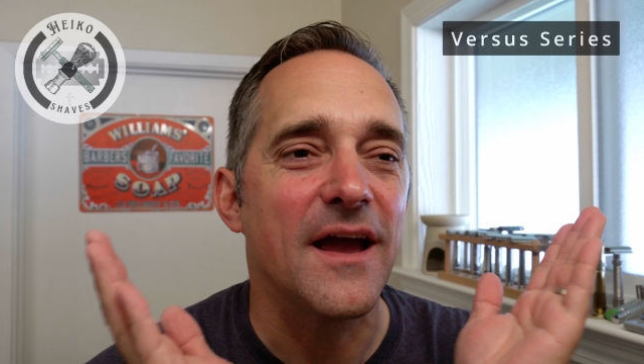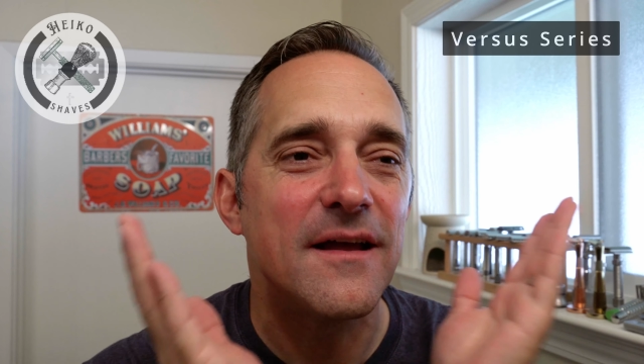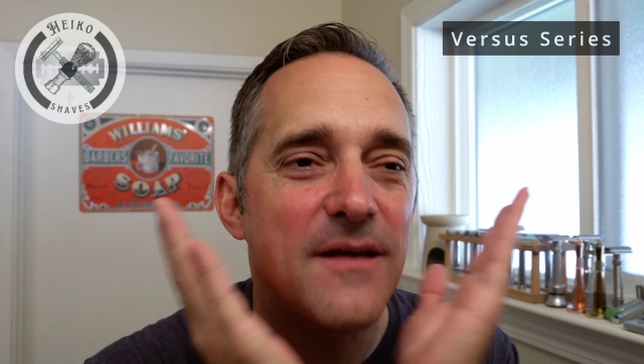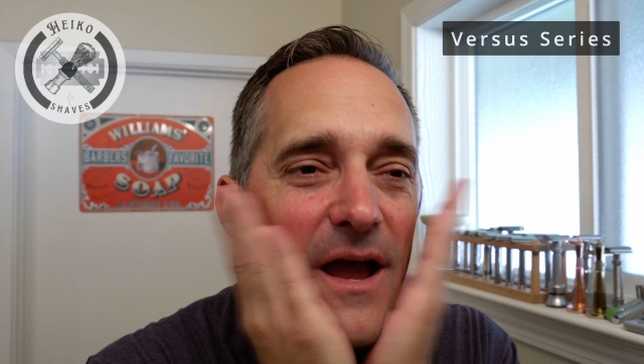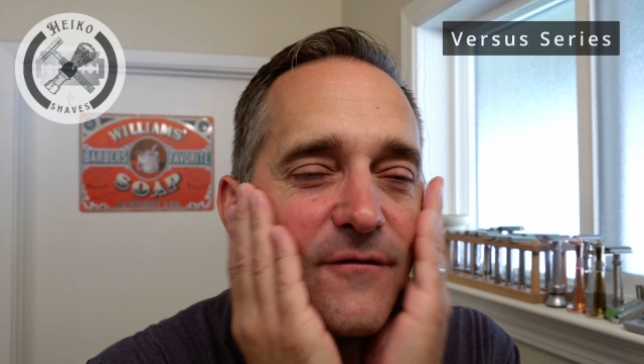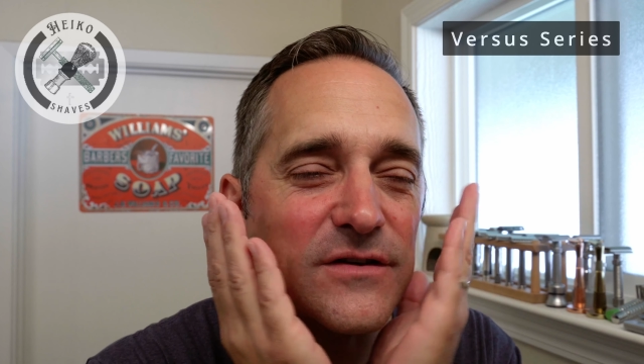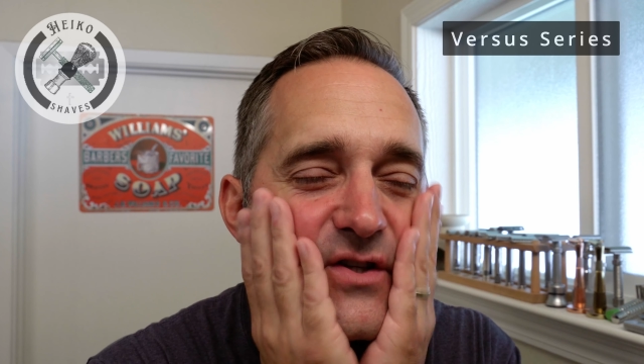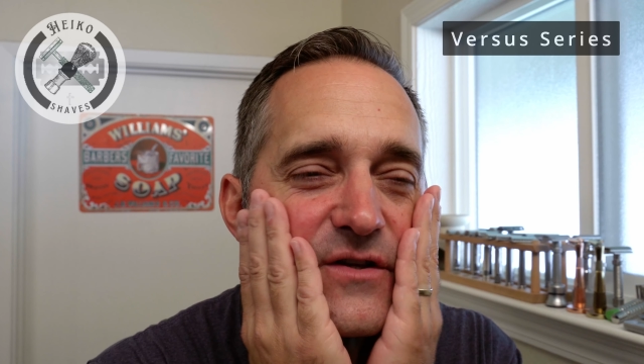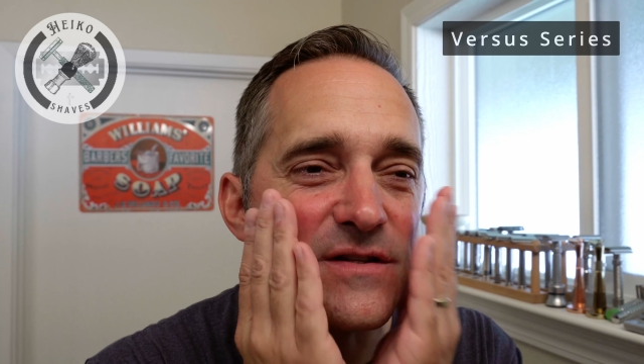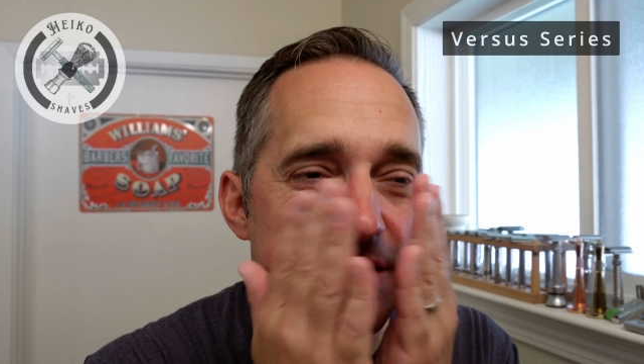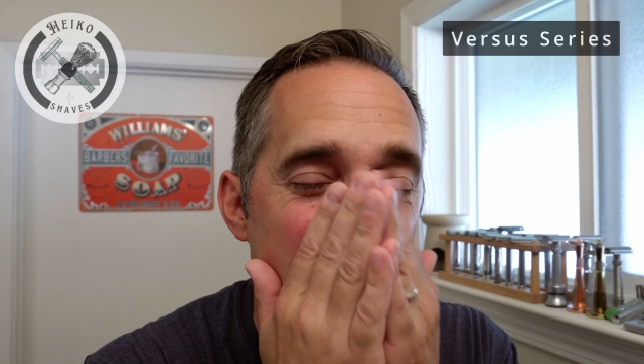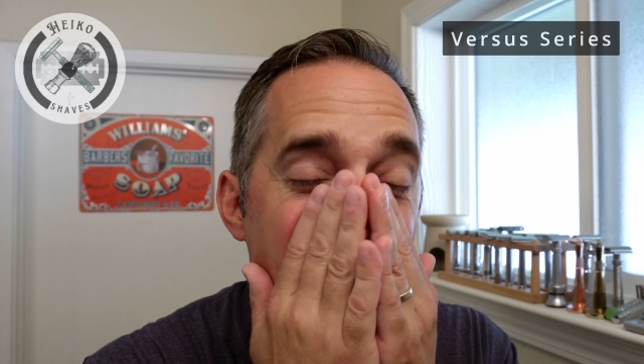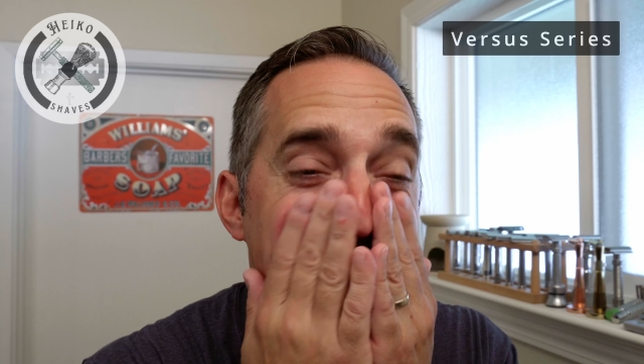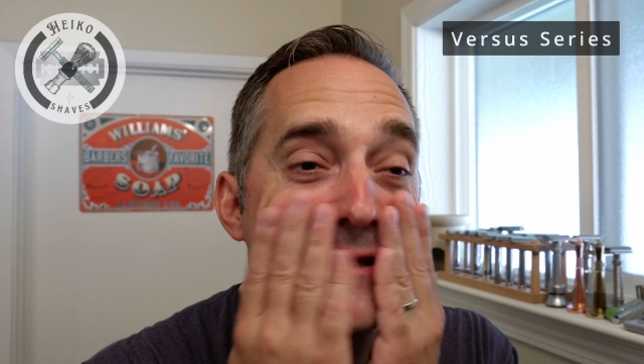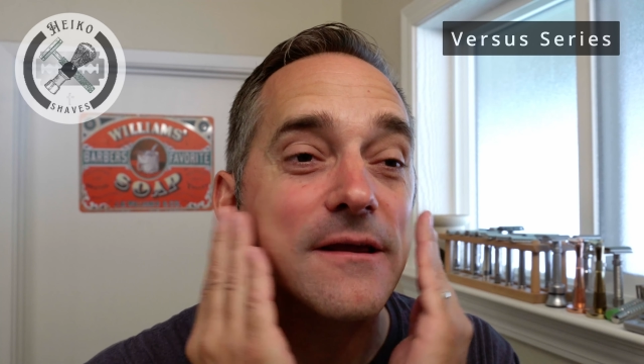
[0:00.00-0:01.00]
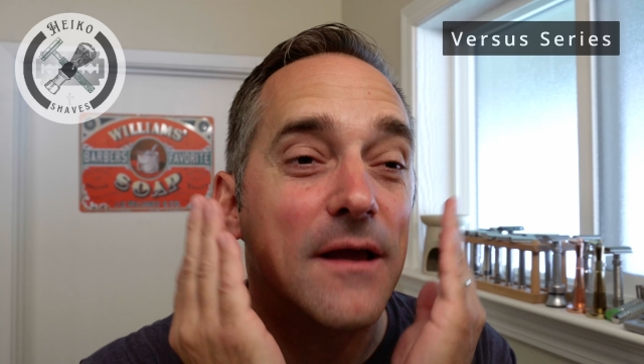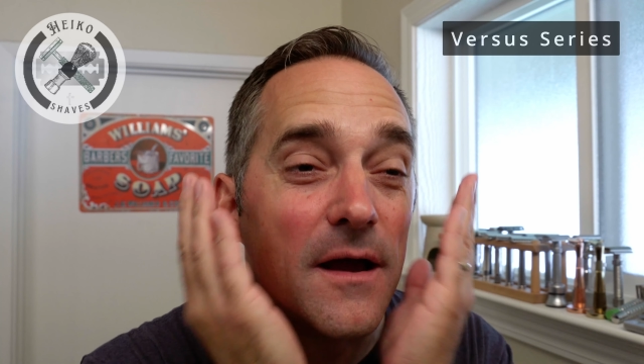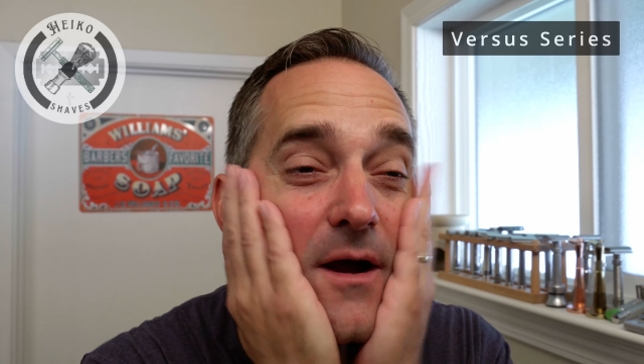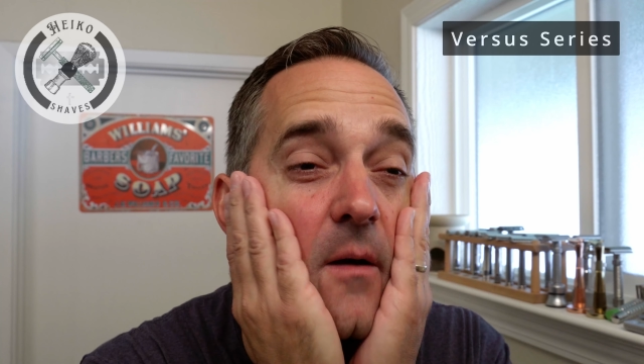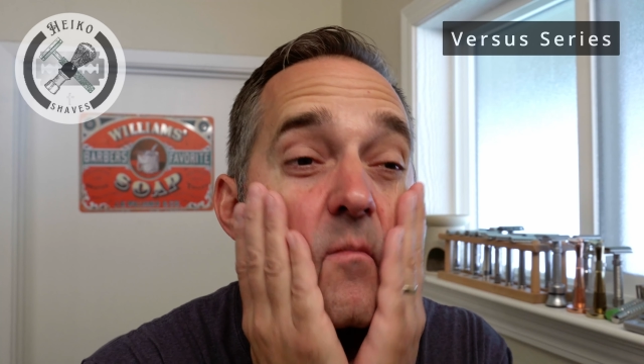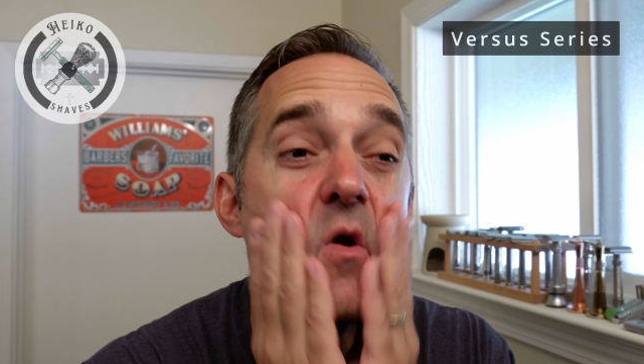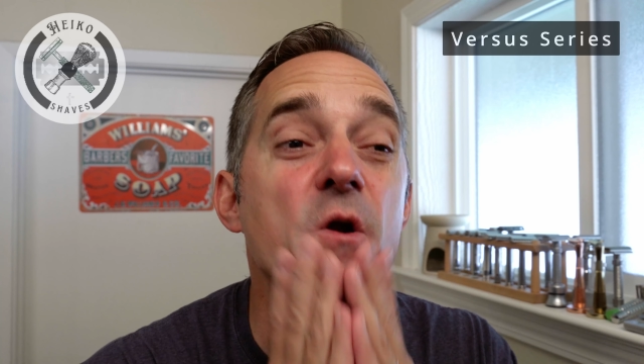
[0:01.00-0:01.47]
ever so slightly
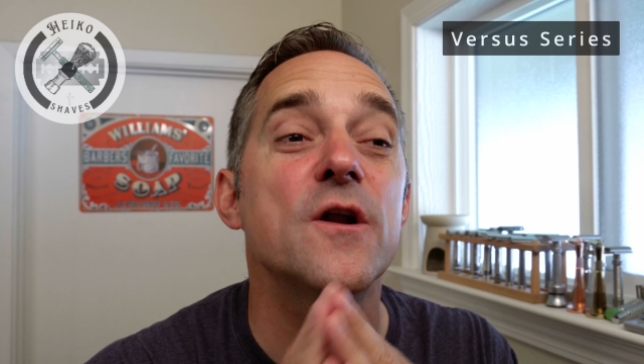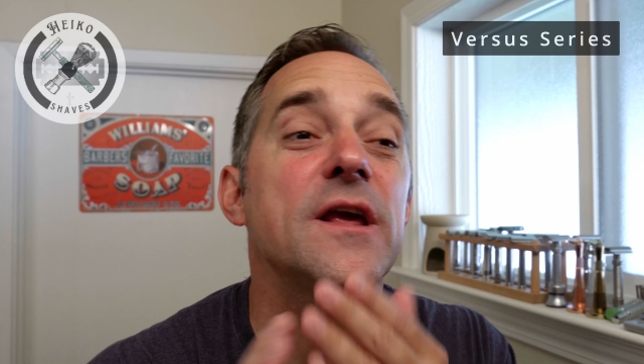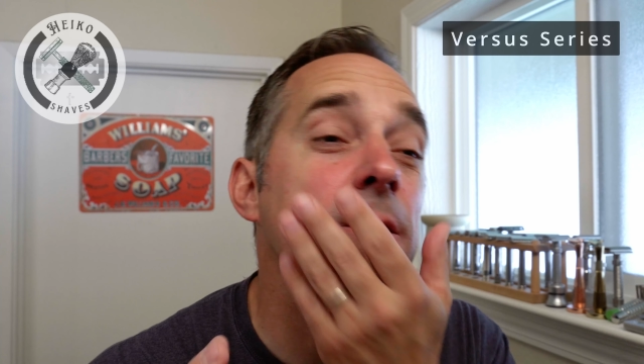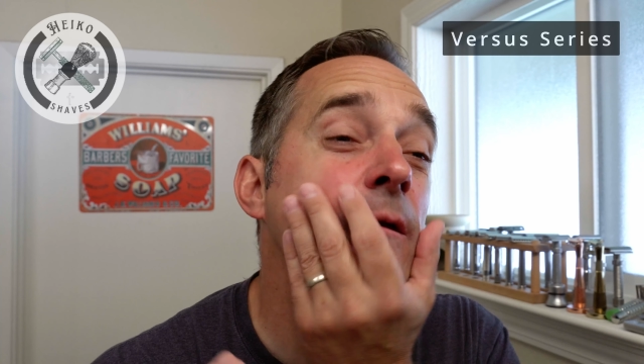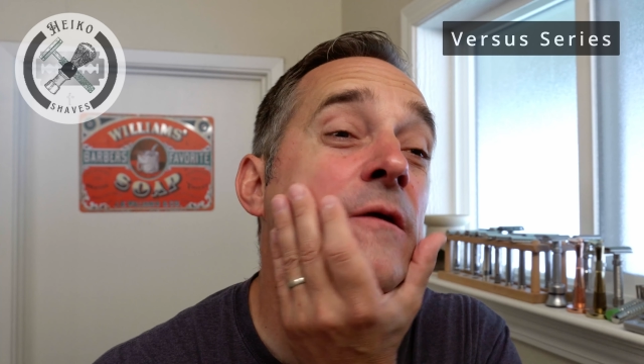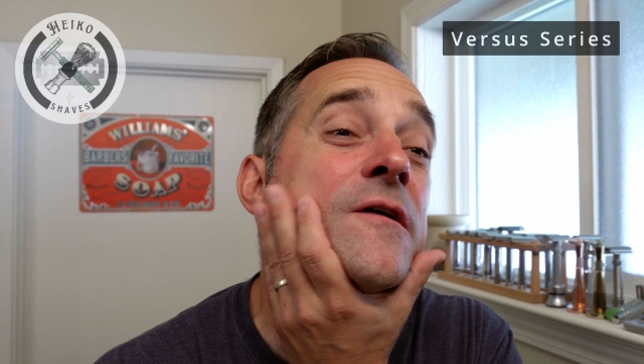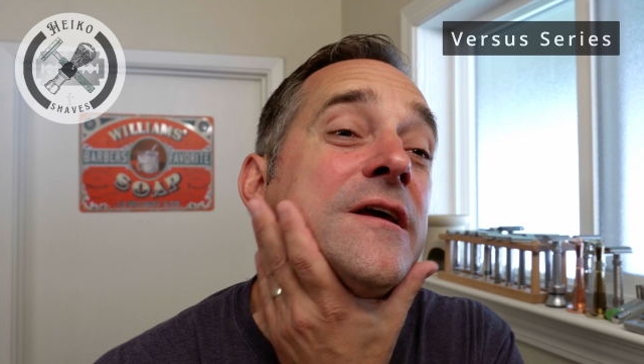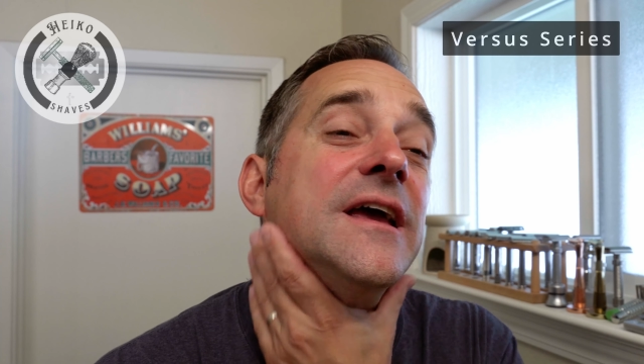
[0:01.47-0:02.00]
burning,